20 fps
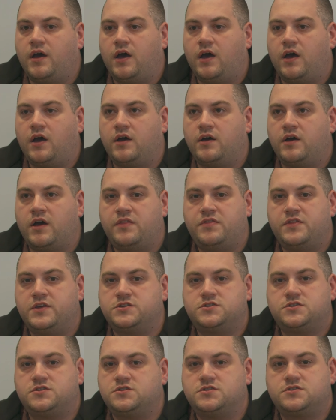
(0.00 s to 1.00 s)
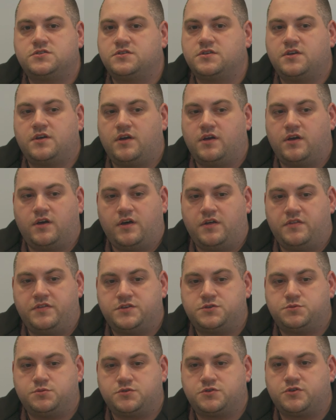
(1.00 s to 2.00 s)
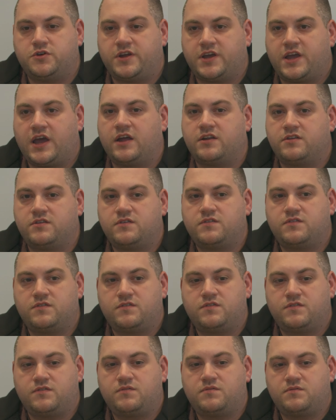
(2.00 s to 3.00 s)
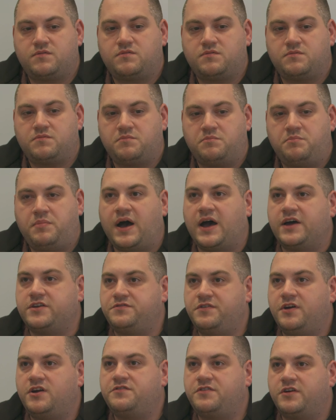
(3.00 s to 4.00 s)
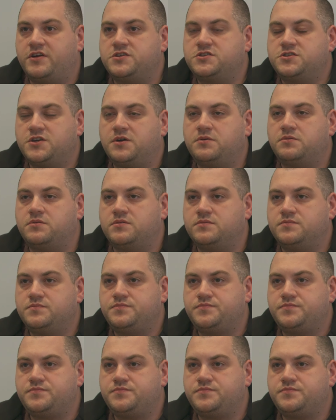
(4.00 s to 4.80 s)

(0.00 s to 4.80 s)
Uh, and this, this was going to get bad very, very soon.